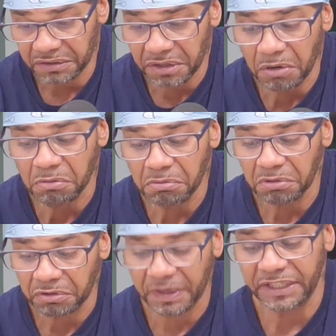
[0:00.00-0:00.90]
No
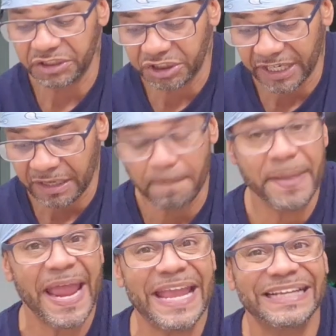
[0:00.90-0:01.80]
credit check
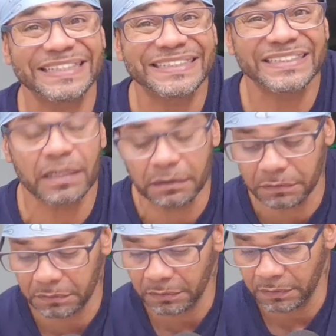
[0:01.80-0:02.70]
banks
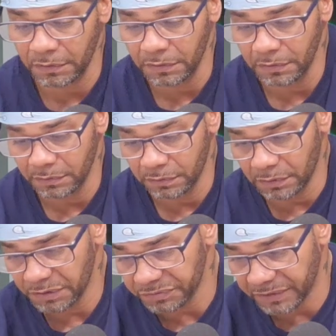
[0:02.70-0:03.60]

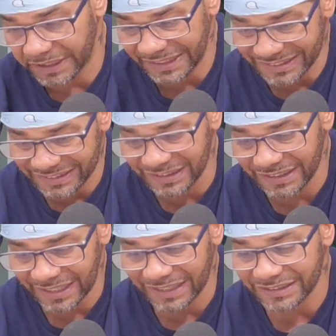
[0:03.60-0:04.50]
offering
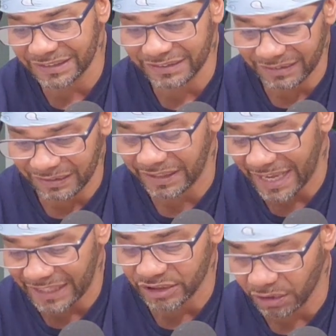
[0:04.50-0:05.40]
instant cash in
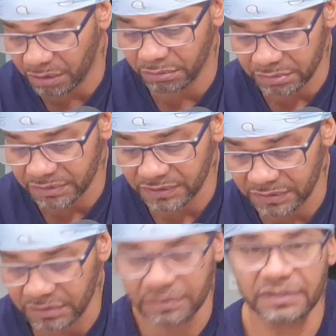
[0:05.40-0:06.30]
cash loans.
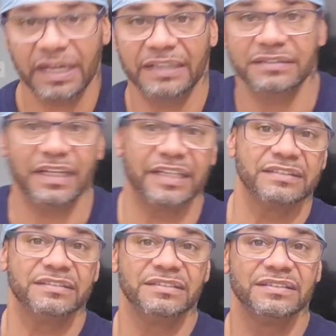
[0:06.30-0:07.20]
See, I,
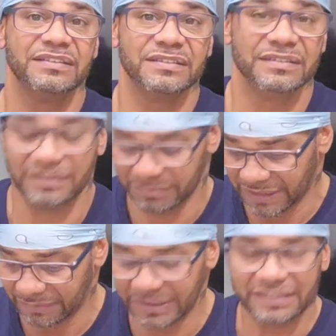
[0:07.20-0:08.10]
I
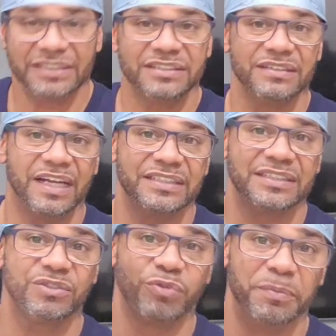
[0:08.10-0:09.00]
Sometimes I, I
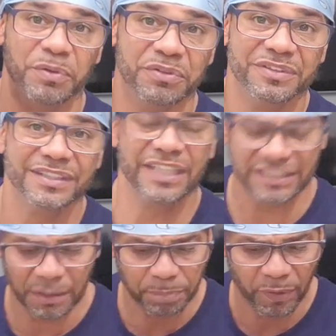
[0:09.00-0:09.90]
scribble.
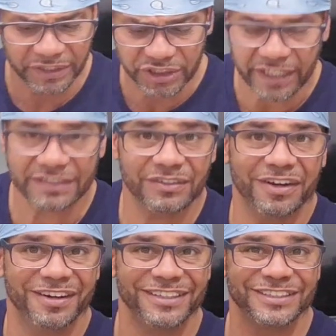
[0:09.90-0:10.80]
Get to the point, Jay.
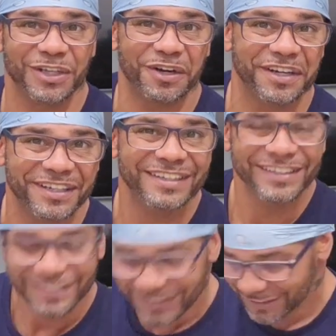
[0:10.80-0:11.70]
Sorry,
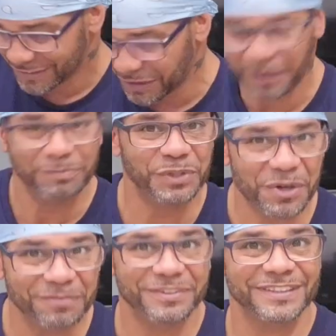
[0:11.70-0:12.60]
sorry. I'm
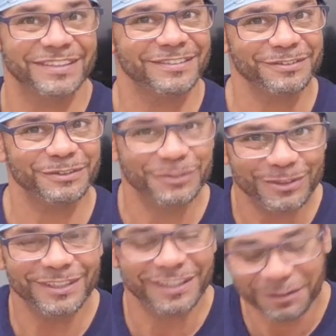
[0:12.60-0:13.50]
nervous. I
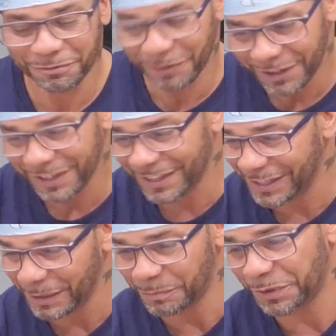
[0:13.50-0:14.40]
usually get in front of the
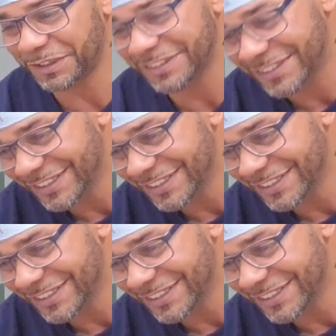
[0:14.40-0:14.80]
camera.